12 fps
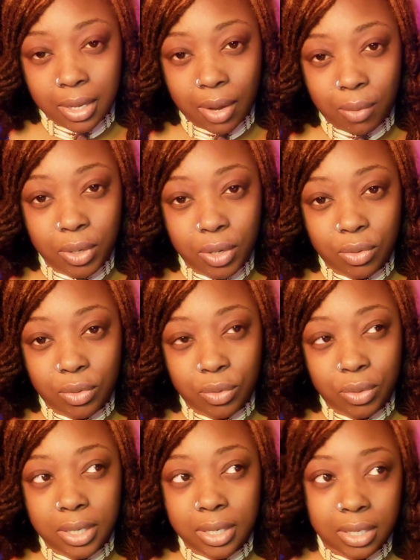I want to go do
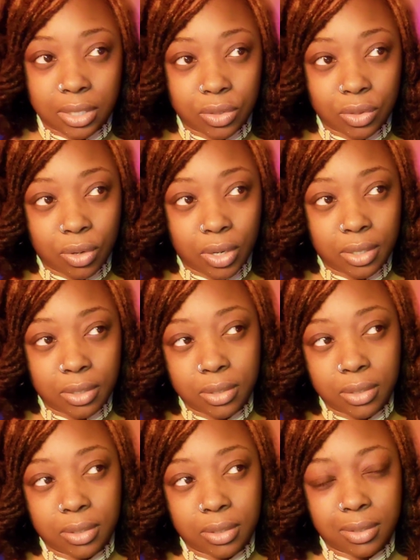it and I saw it.
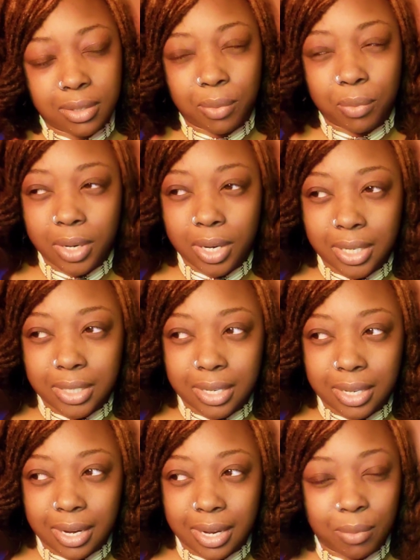It's like, where did I see
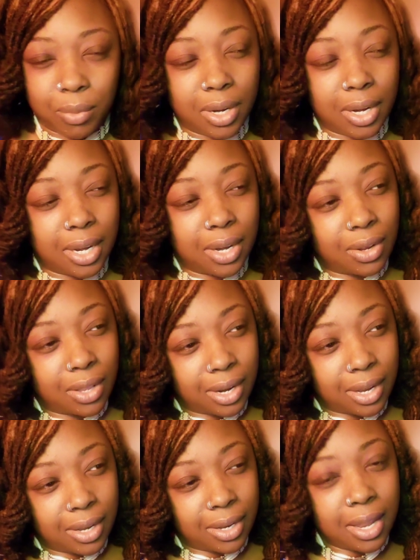that at? Where did I hear that
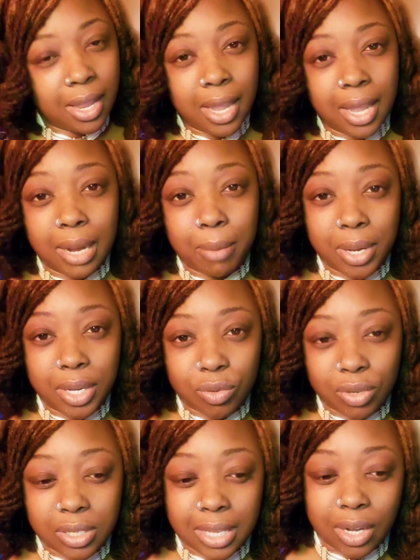at? And it makes
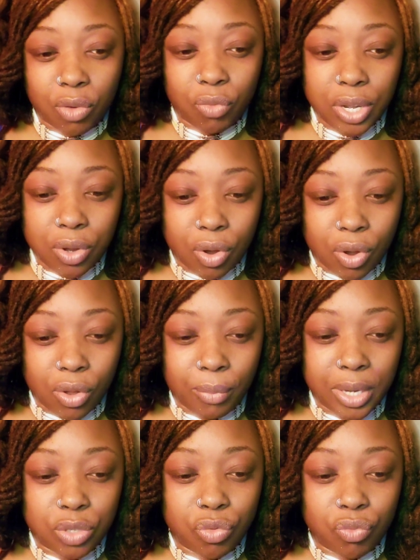you, it's like a recall. It
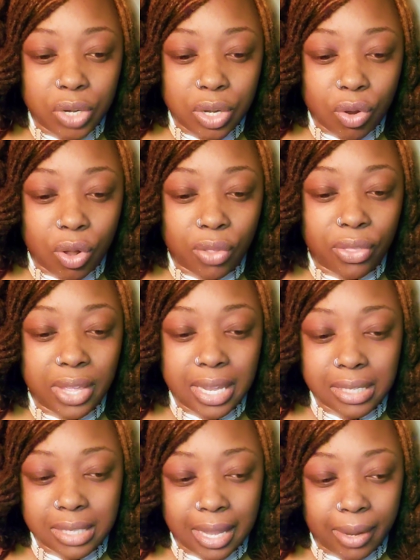makes you recall
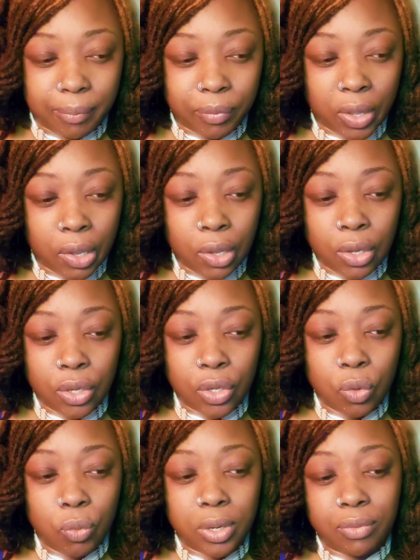things that
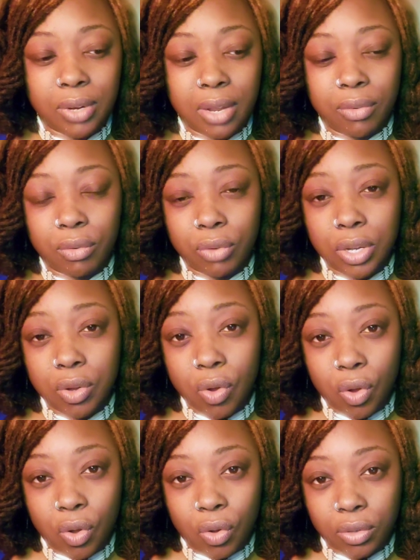you would have never
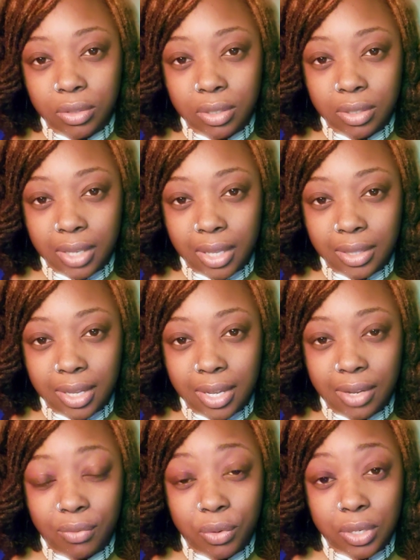recalled that thing
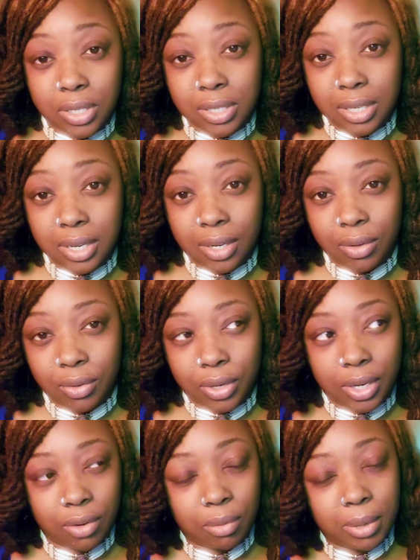if you didn't see it or
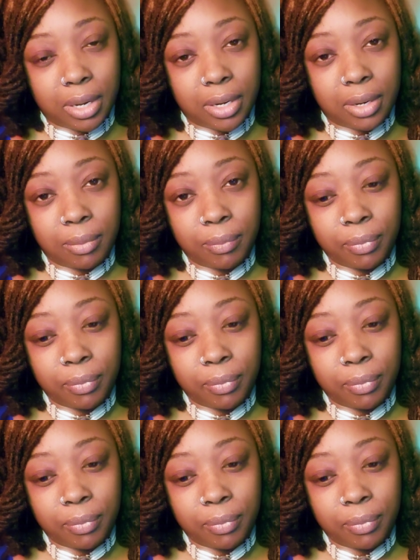hear about it.